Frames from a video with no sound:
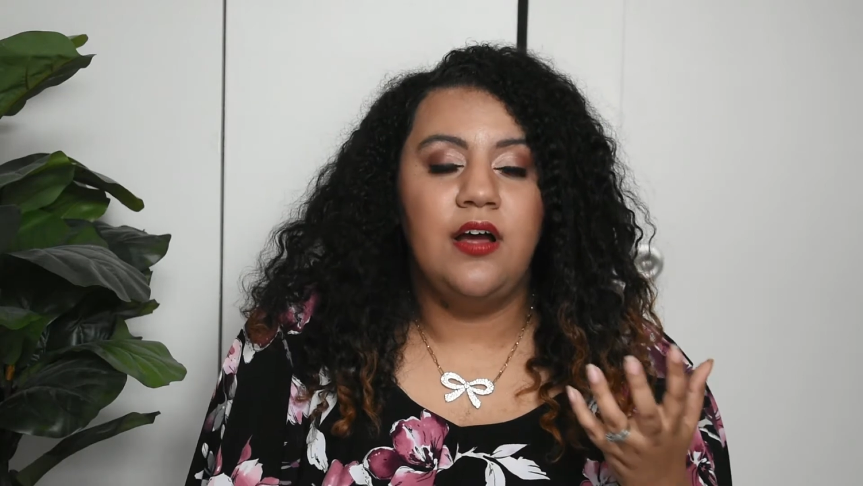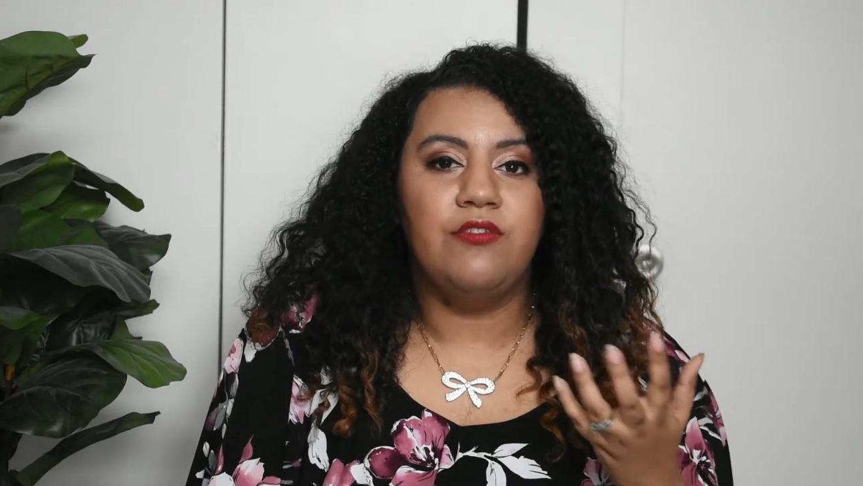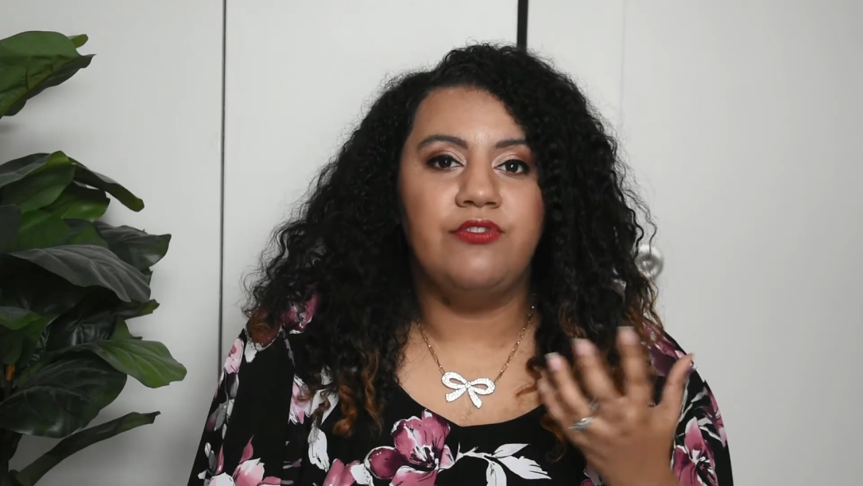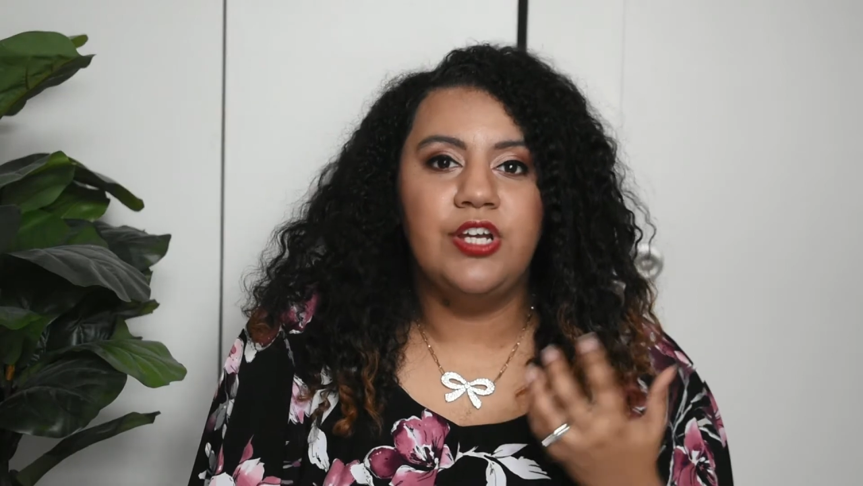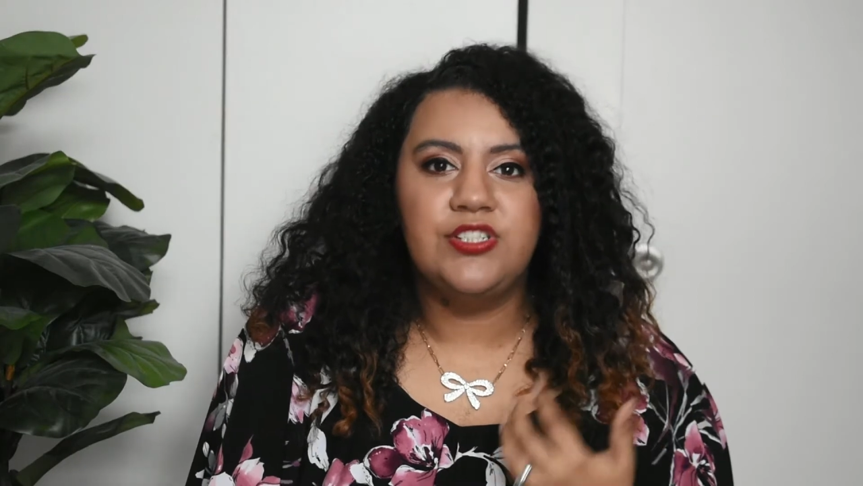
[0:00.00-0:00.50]

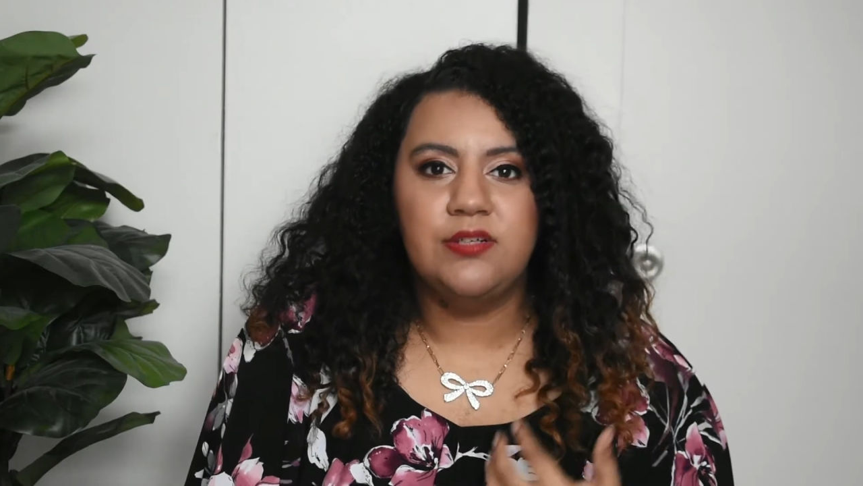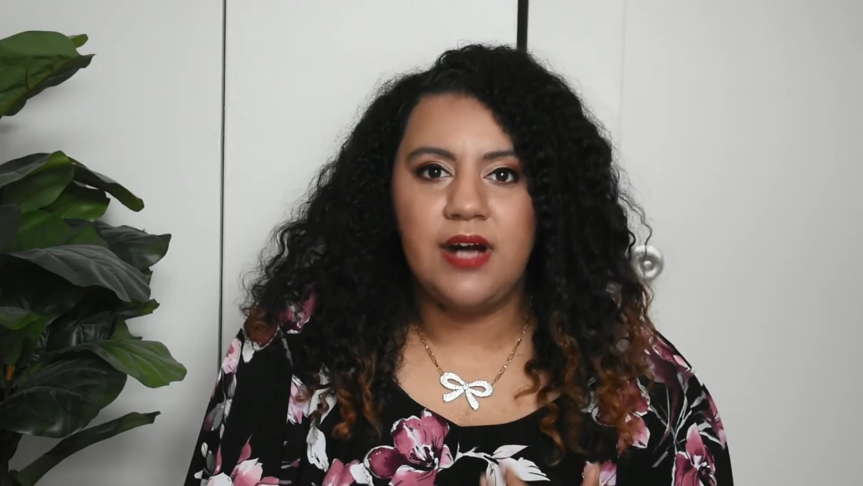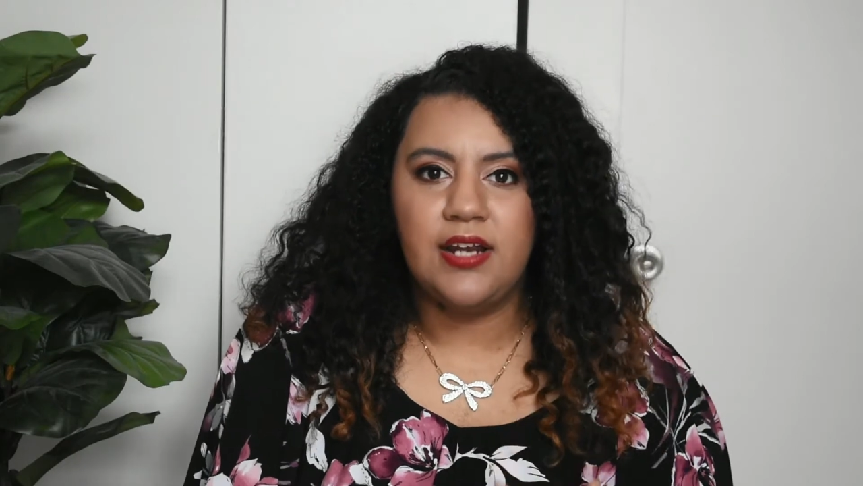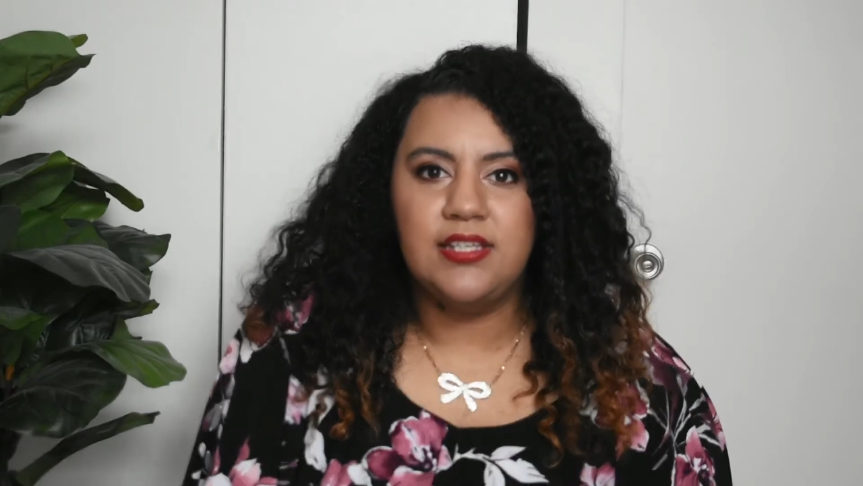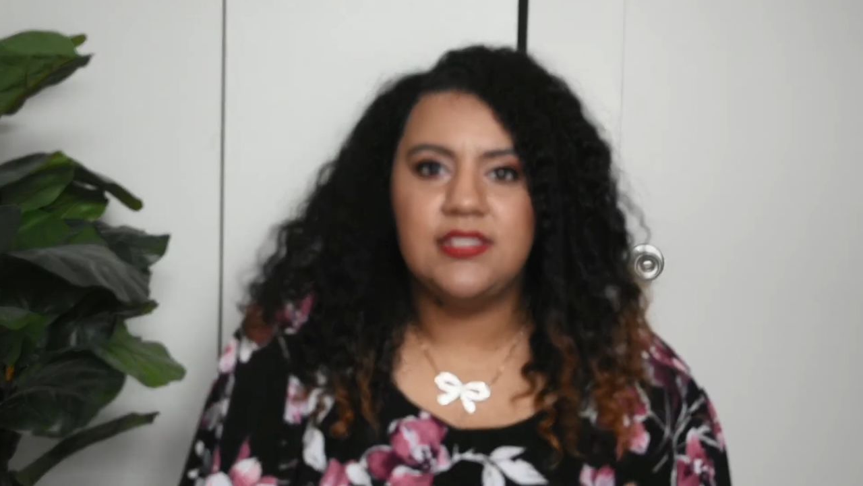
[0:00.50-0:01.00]
read your
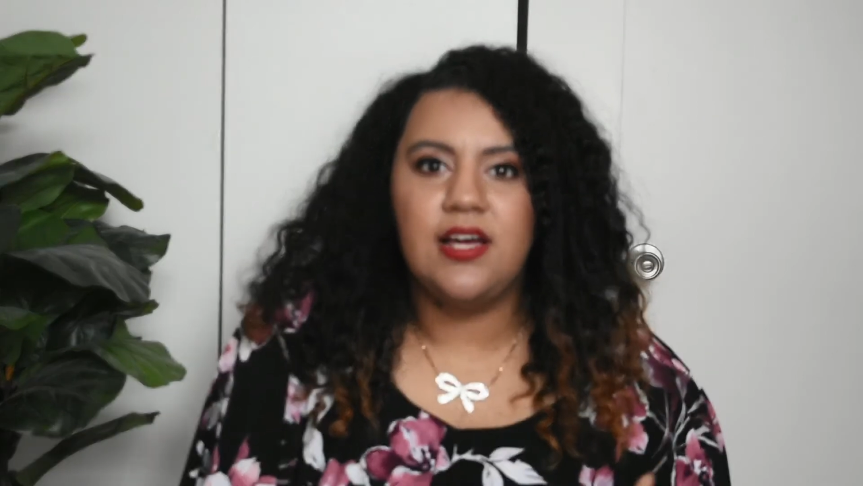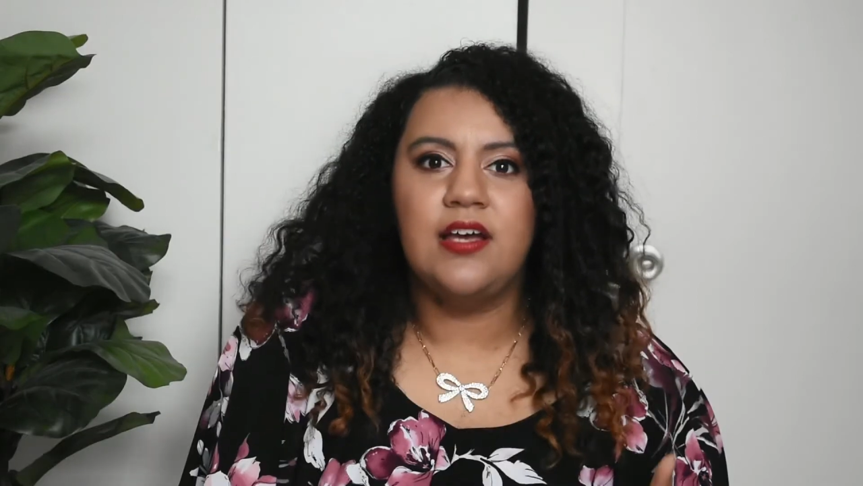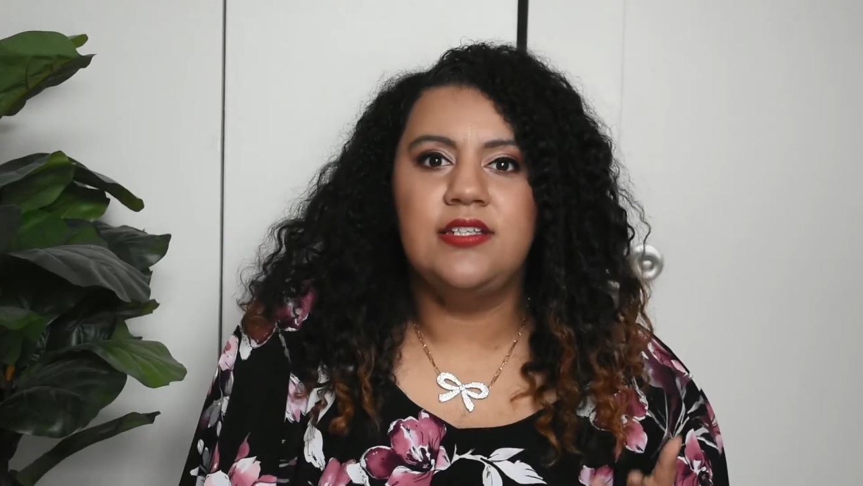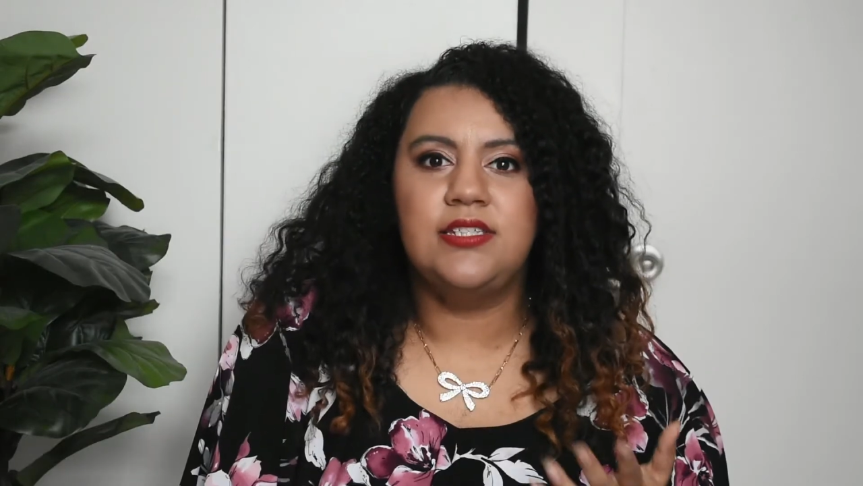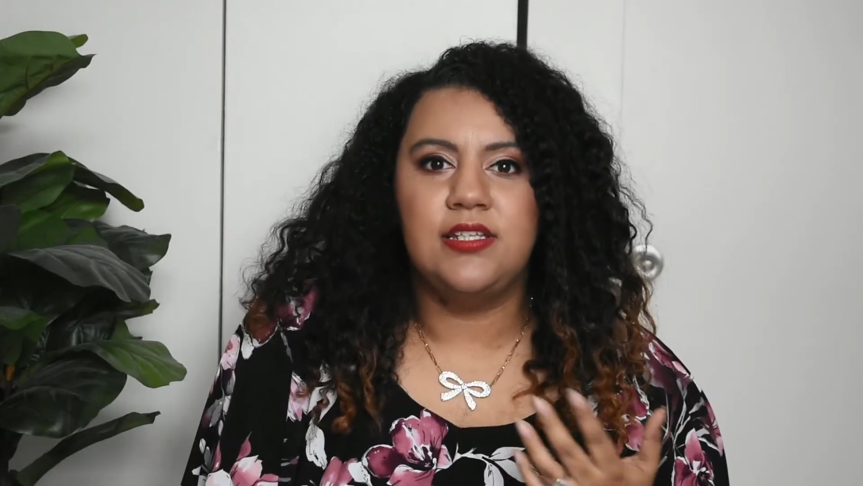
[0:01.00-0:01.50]
body
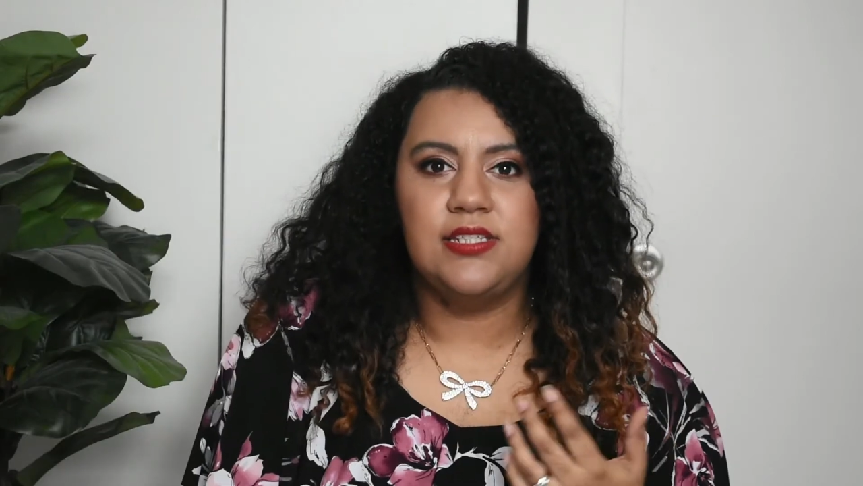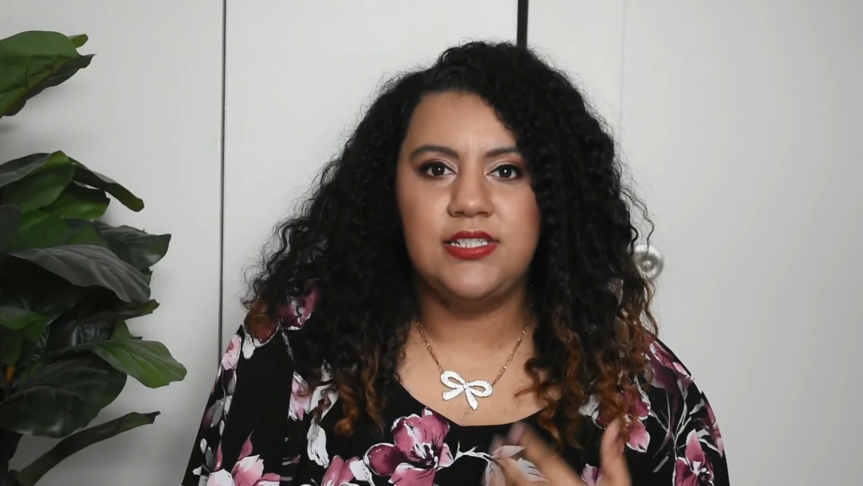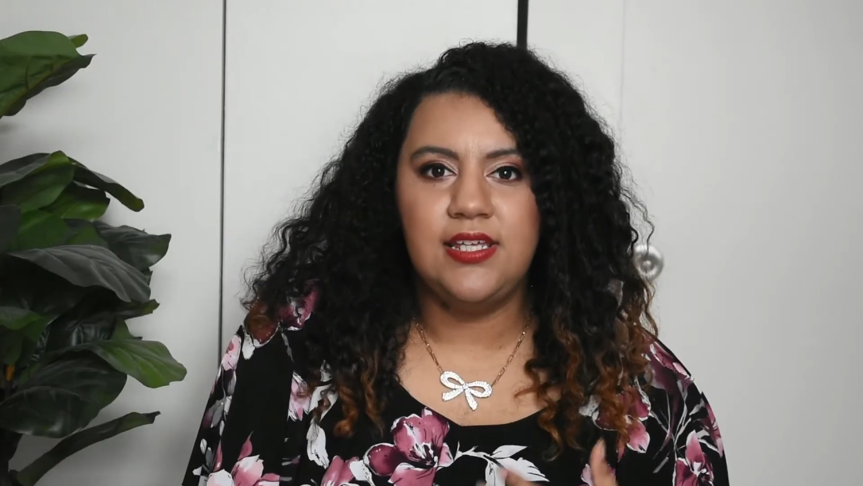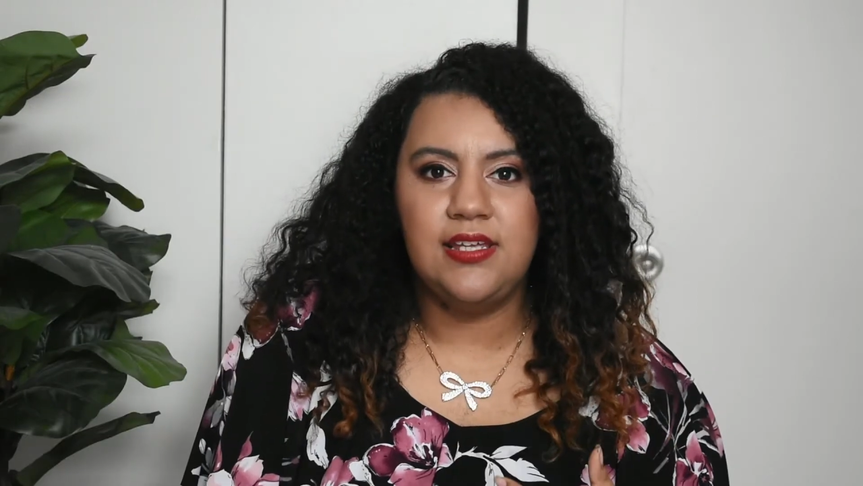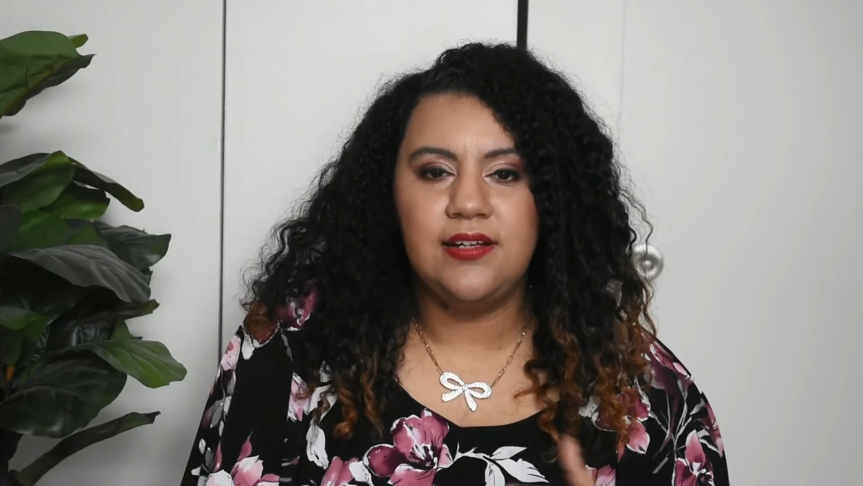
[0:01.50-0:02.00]
signs and
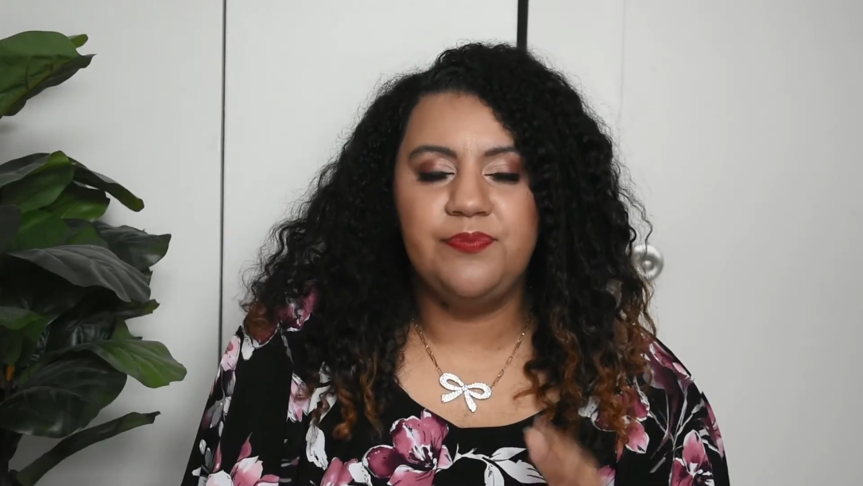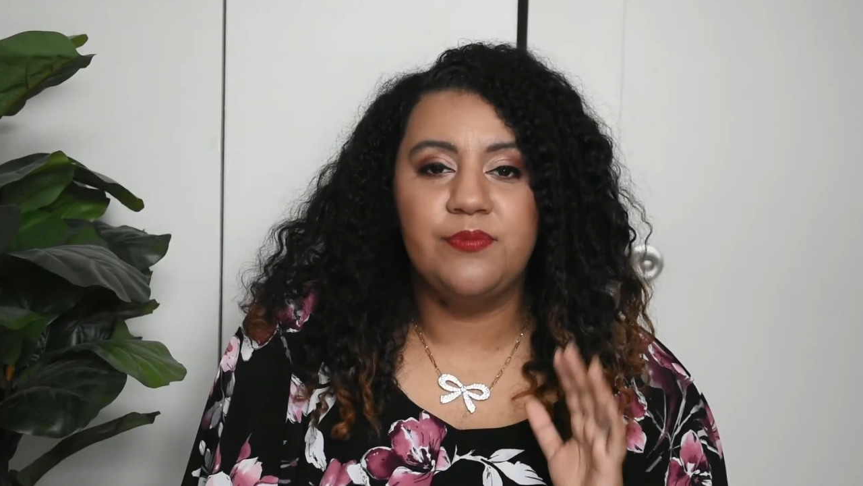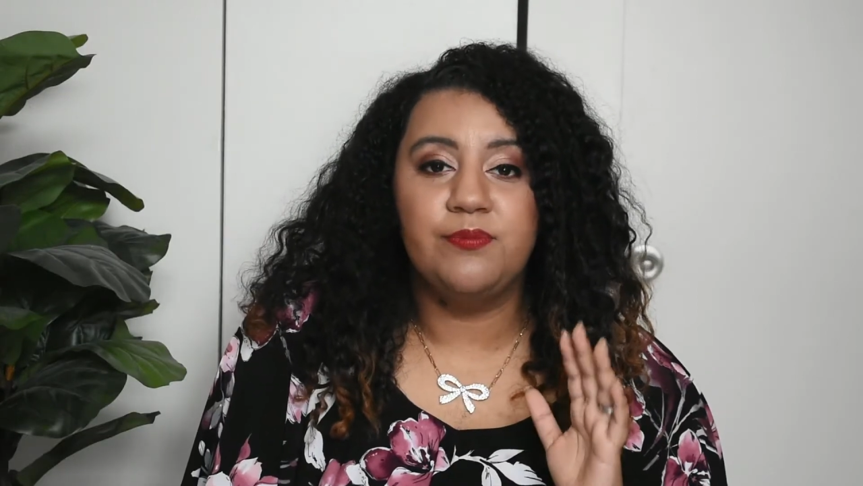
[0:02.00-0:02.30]
see.